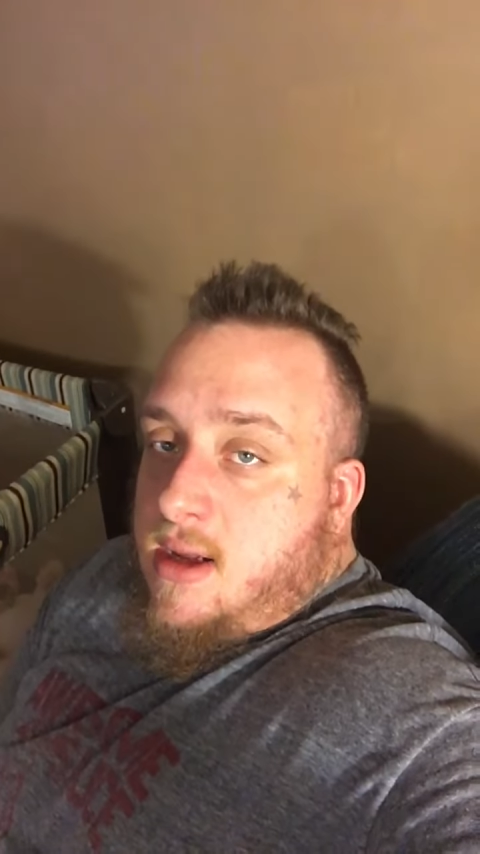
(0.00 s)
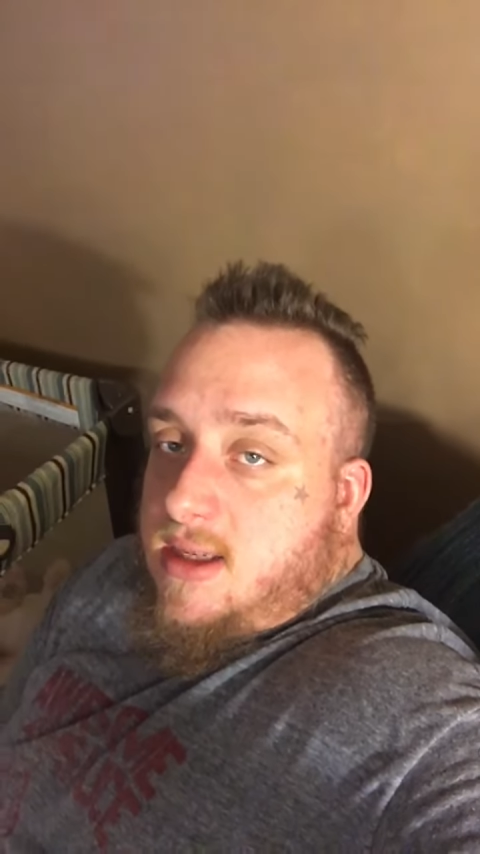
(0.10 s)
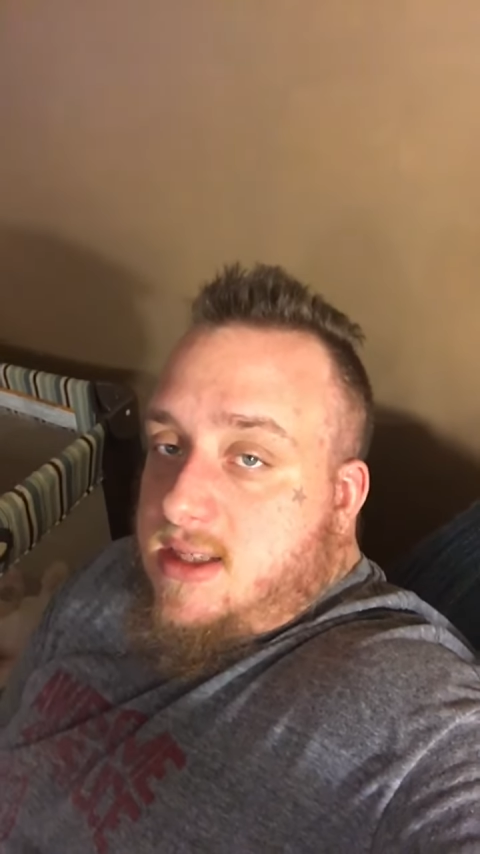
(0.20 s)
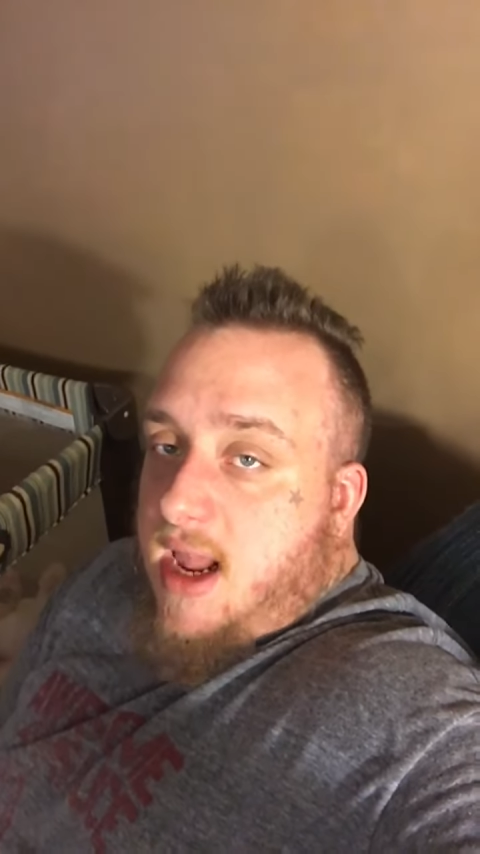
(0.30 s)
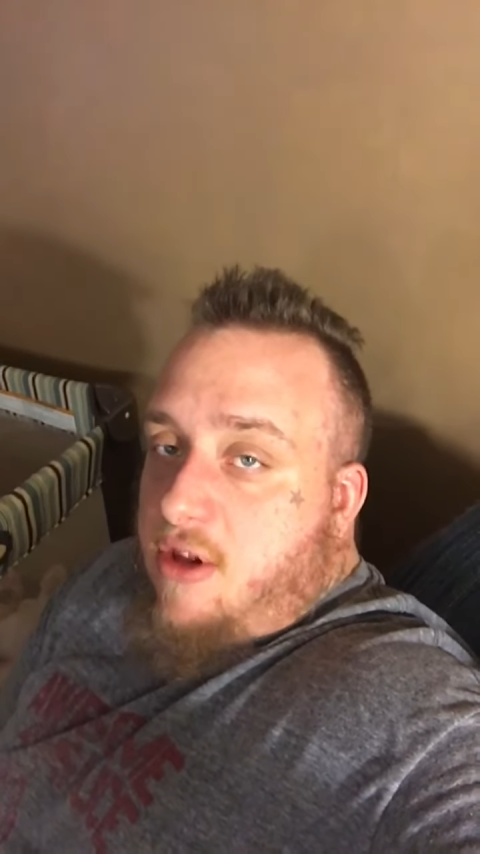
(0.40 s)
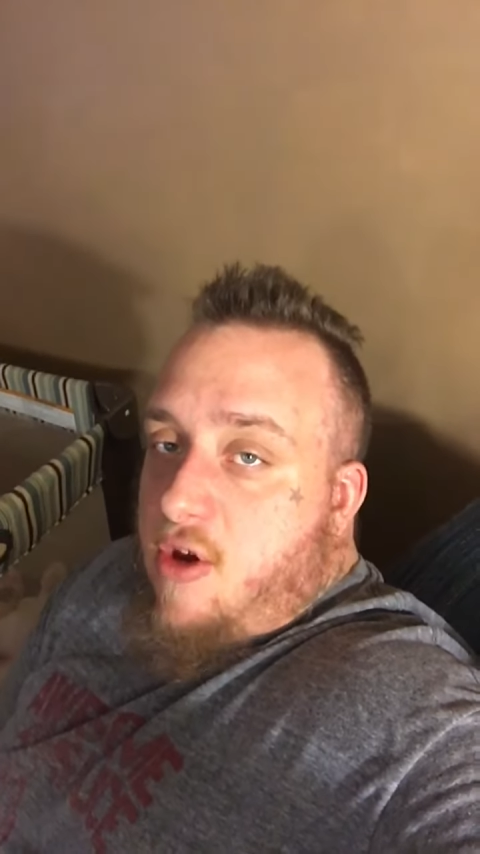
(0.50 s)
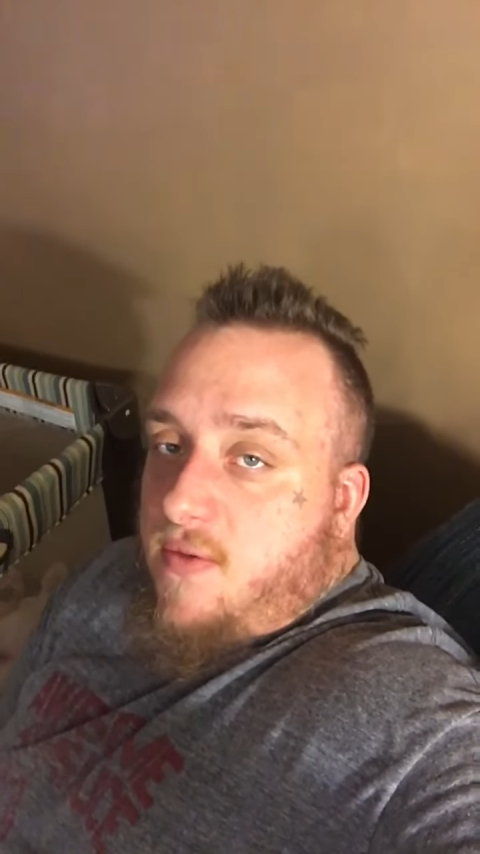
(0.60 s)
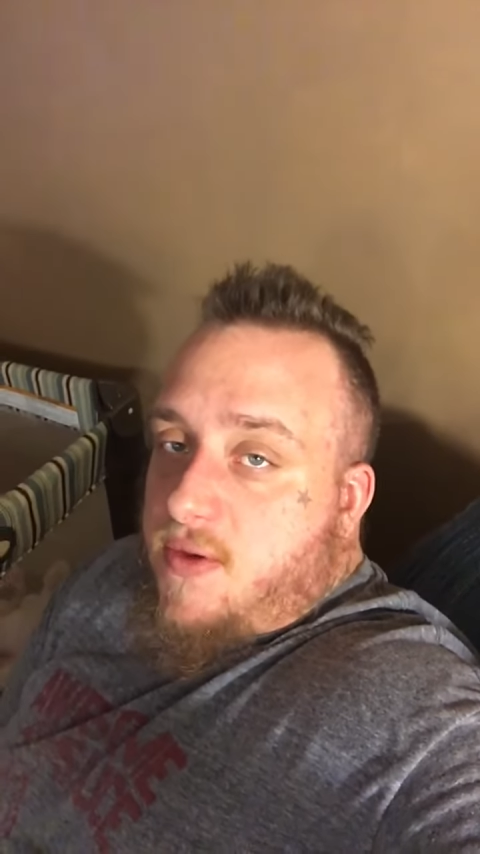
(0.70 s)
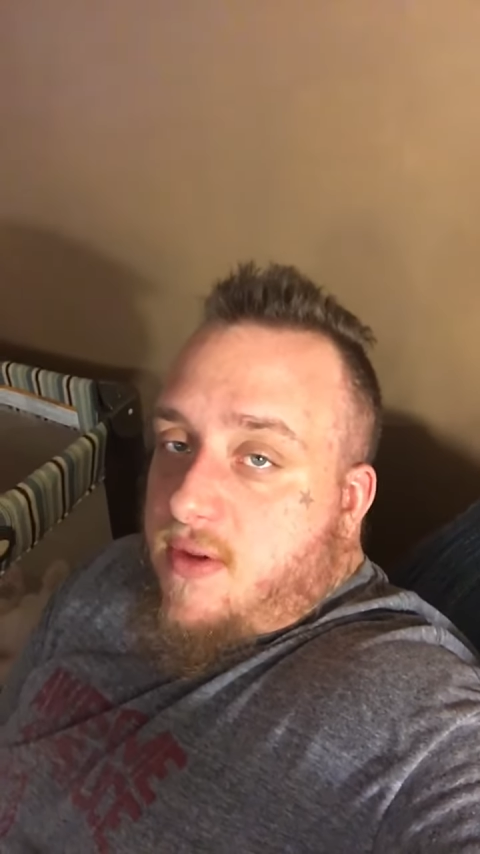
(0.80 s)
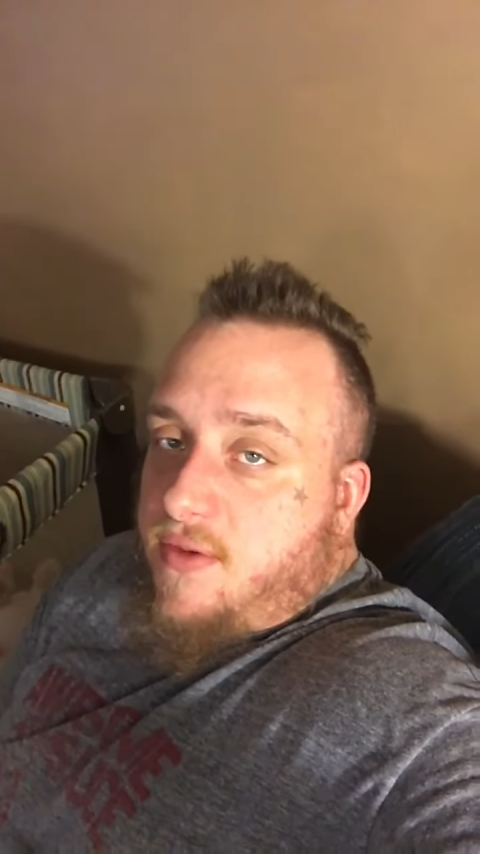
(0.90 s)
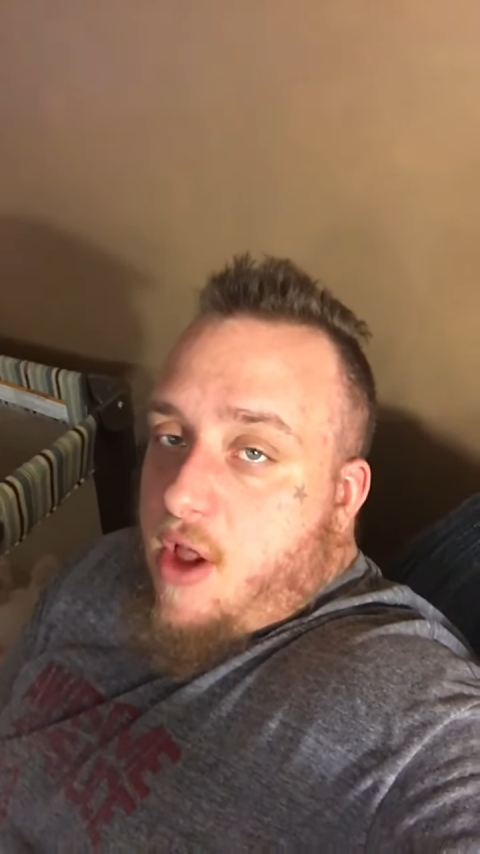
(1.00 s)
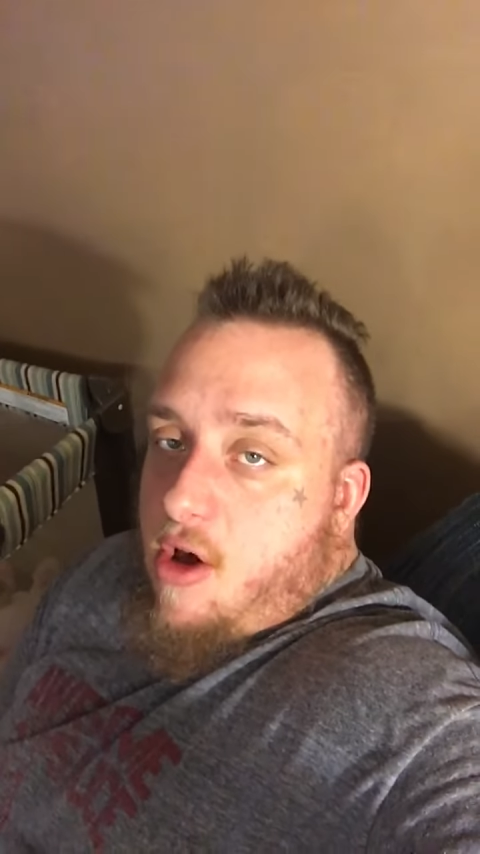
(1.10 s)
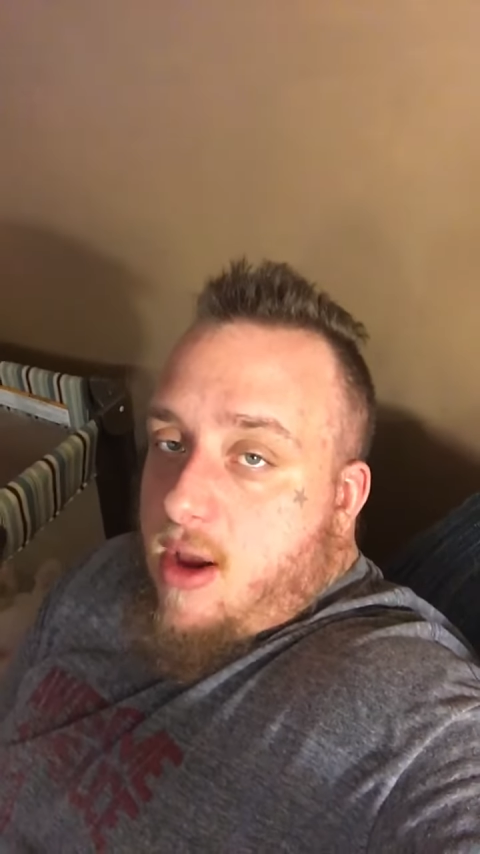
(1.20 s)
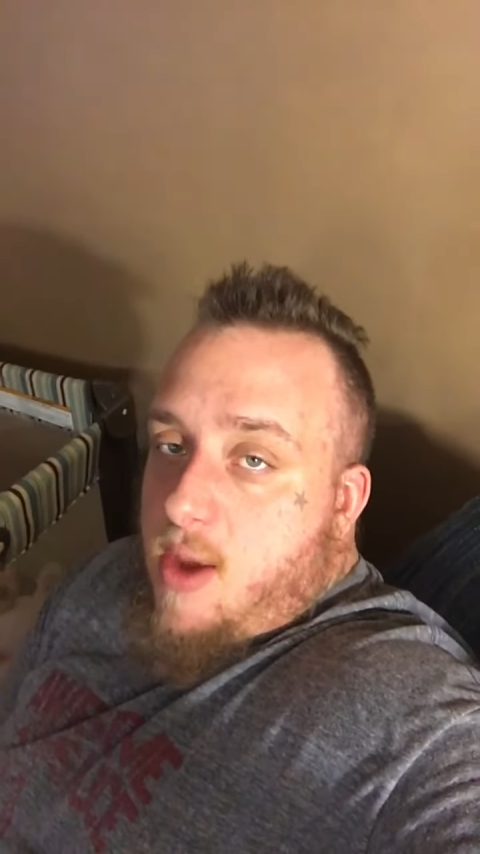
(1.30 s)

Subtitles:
stay tuned for the vlog.